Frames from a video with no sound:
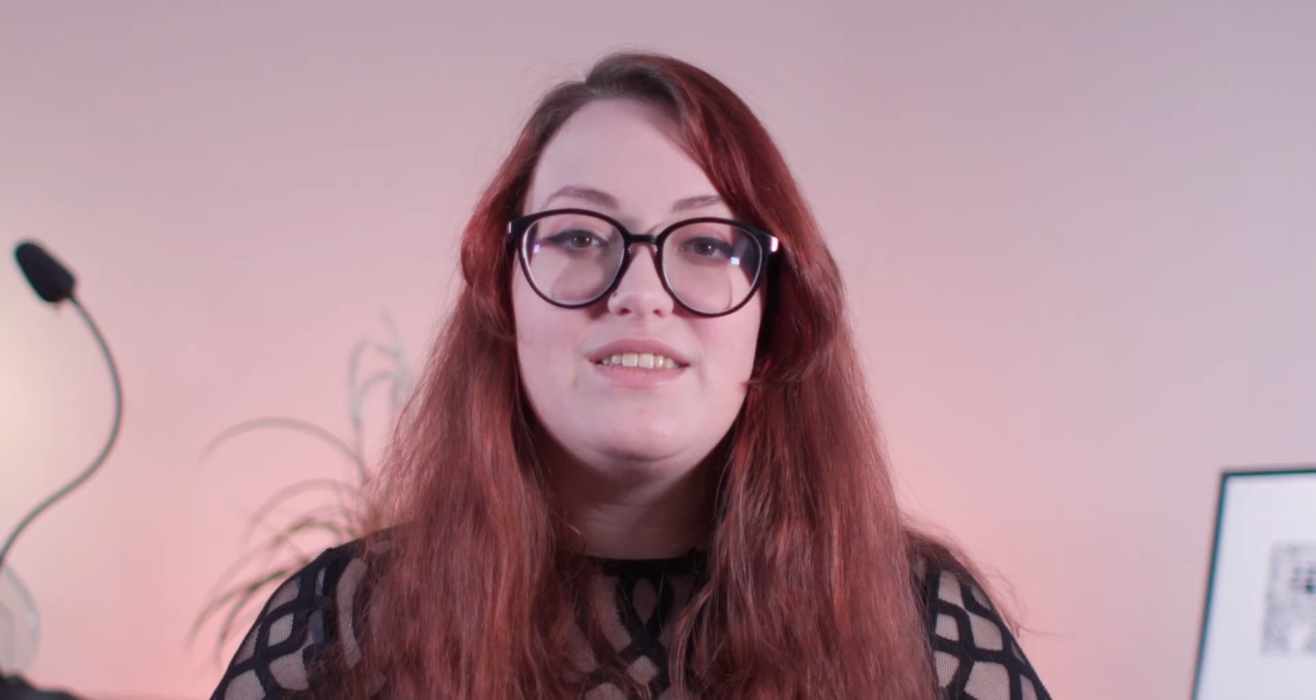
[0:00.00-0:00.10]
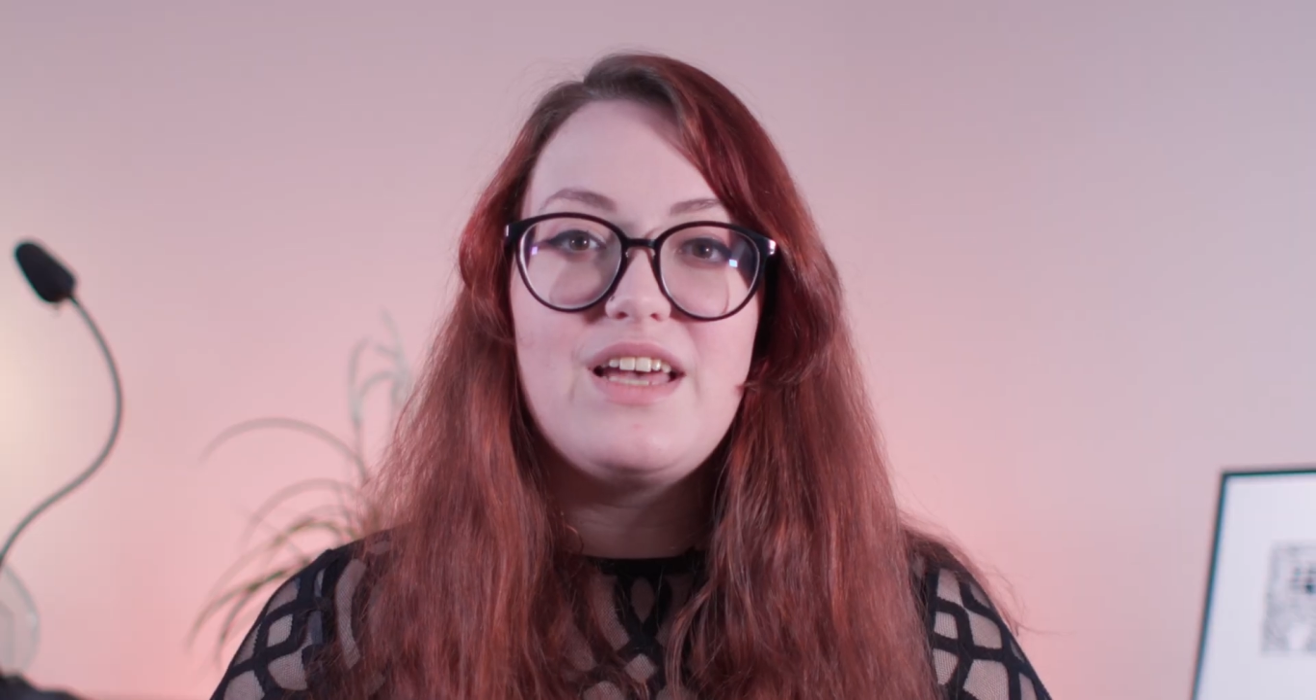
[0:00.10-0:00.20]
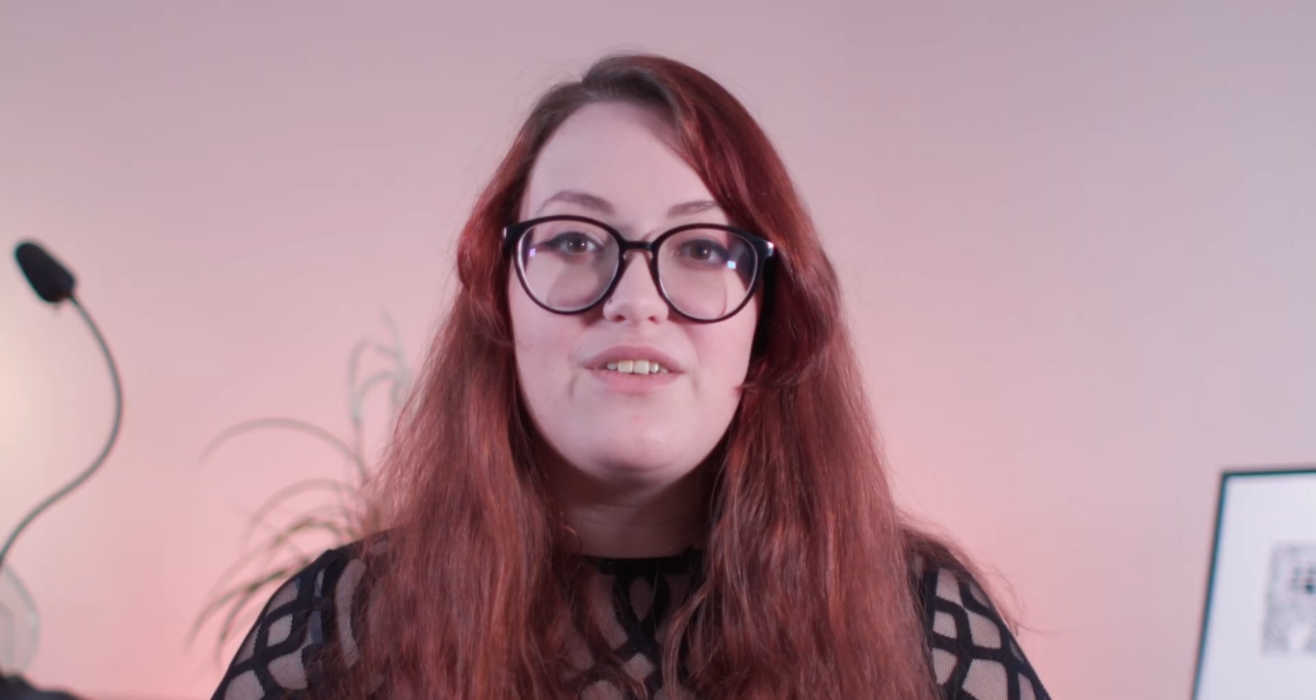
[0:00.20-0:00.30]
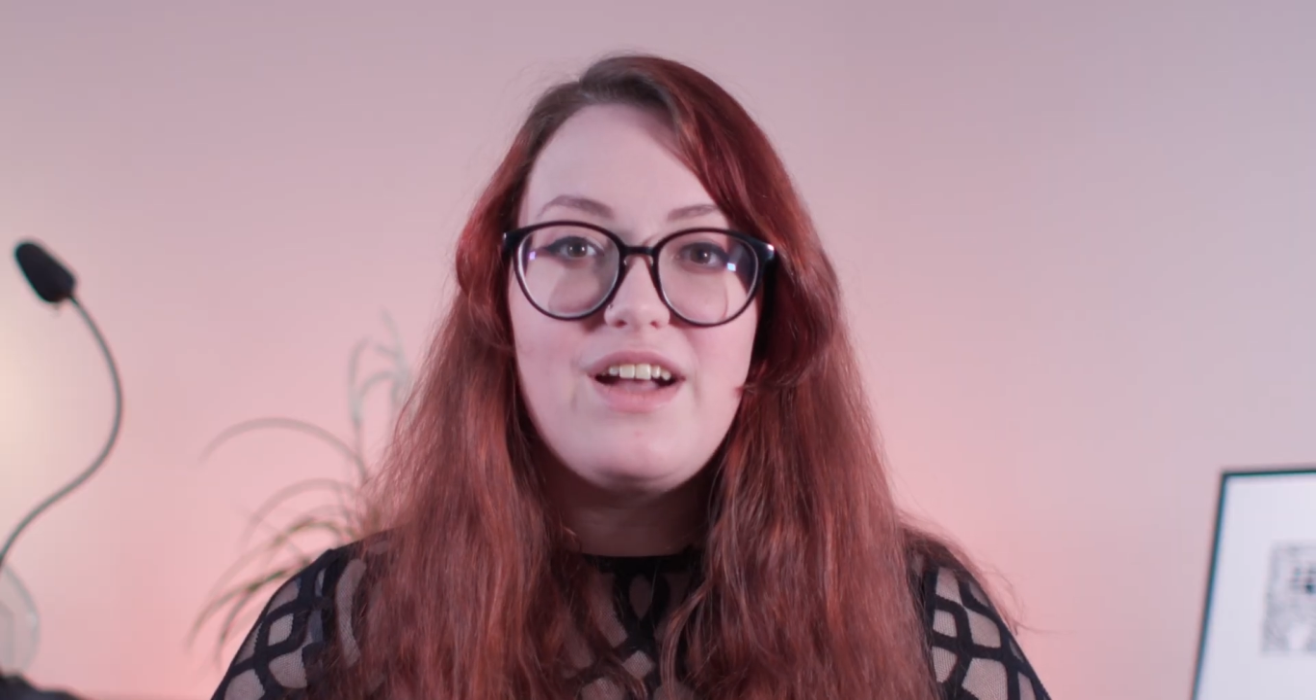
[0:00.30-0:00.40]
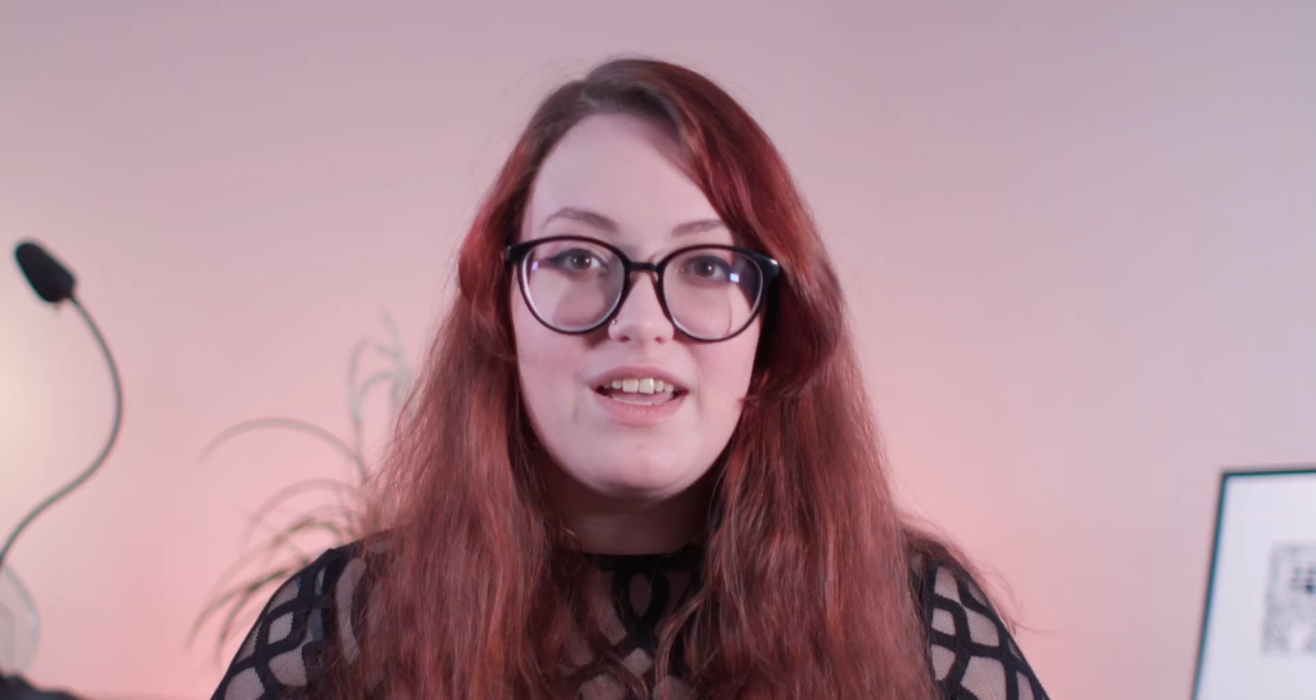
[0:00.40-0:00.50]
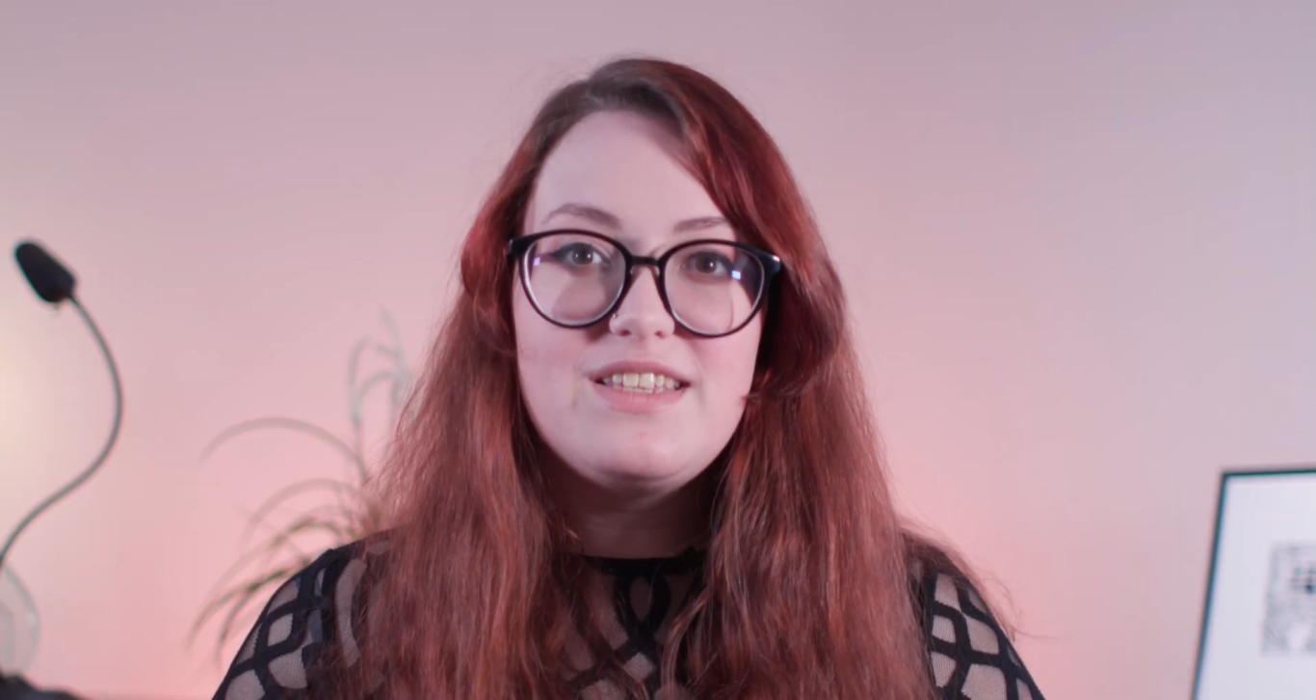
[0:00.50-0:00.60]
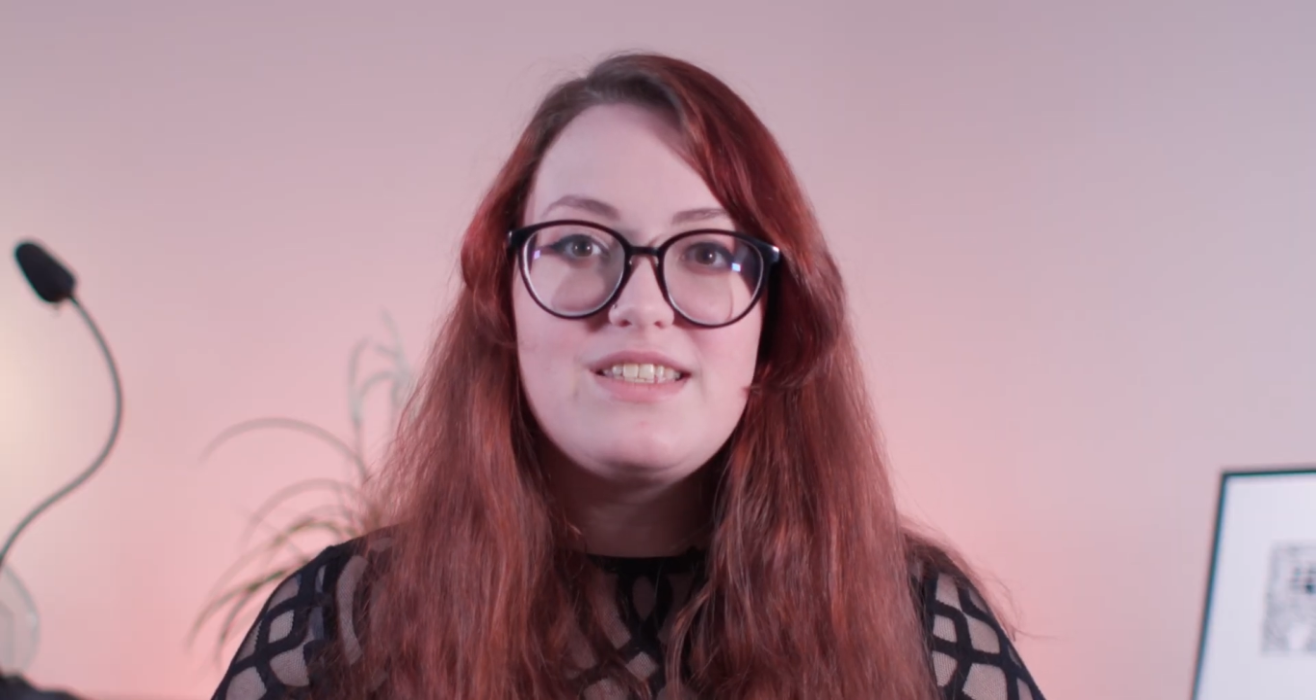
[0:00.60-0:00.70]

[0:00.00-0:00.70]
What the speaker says: There are other